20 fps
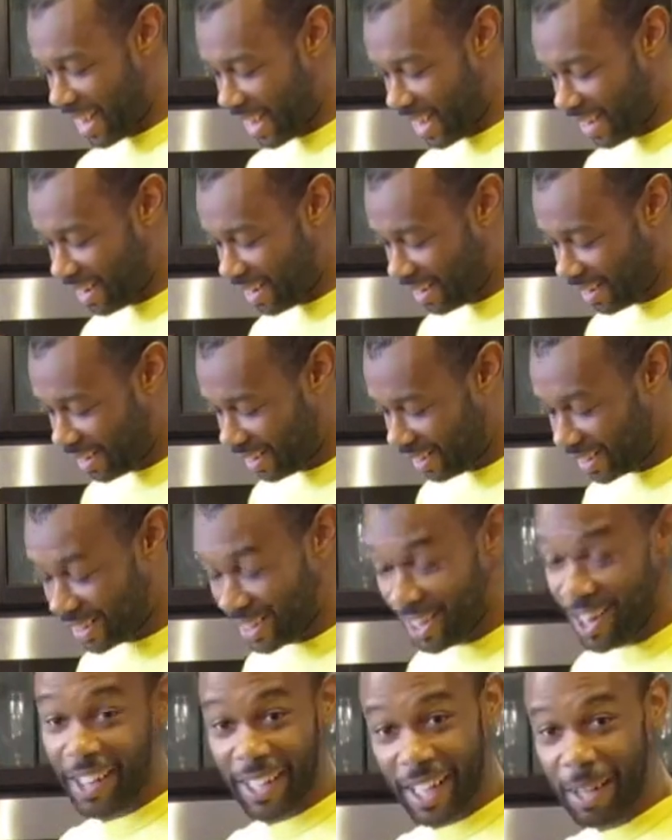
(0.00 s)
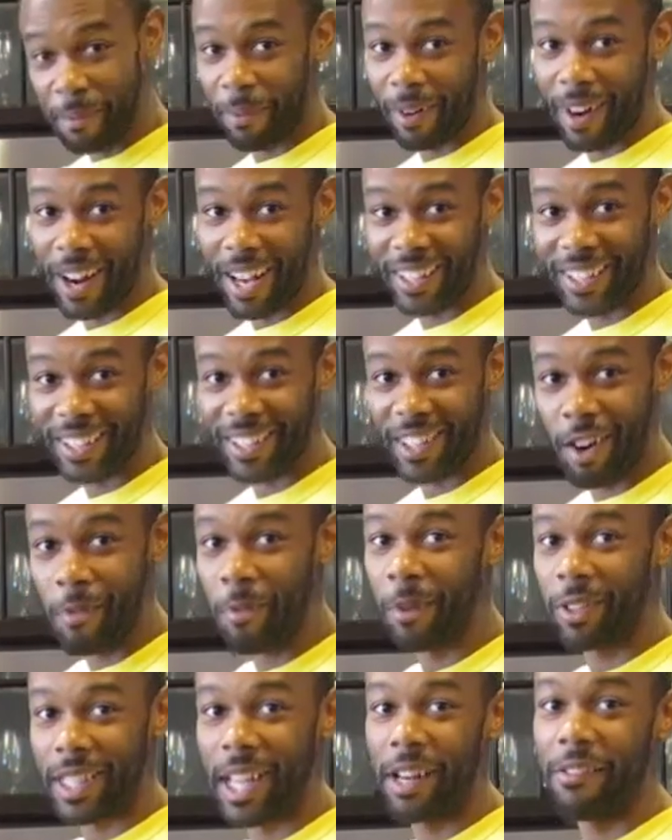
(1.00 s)
and turkey breast
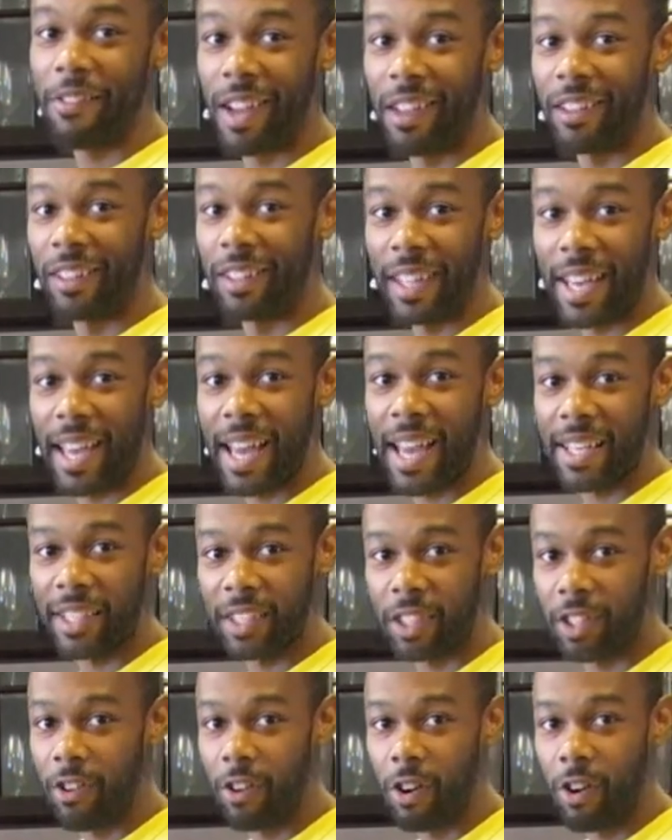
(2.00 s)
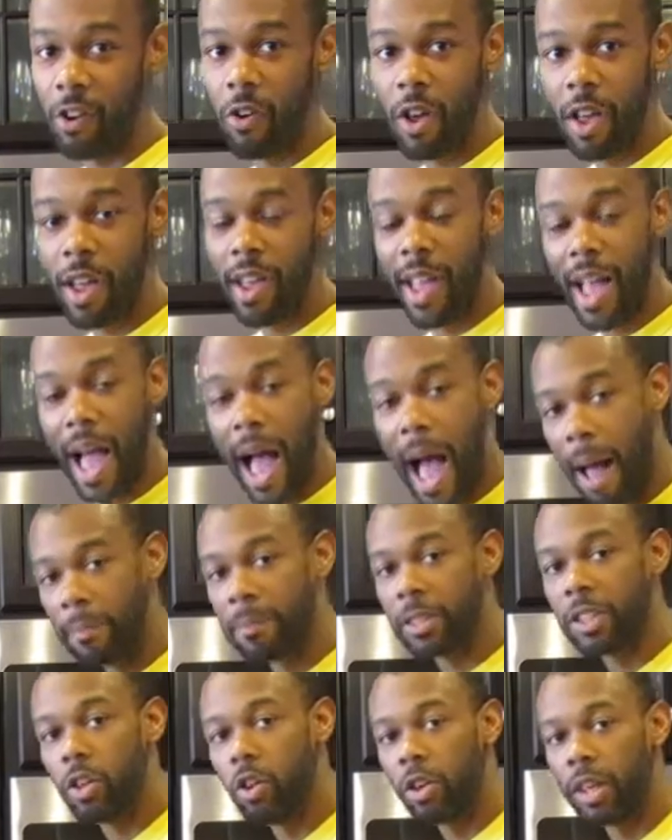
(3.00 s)
almost every other day. So
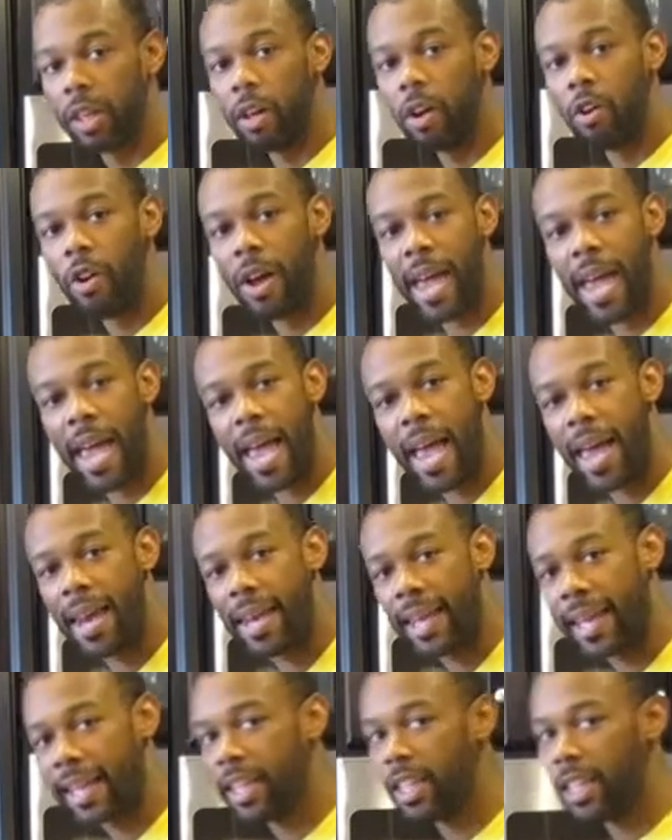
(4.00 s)
I'm just going to go ahead and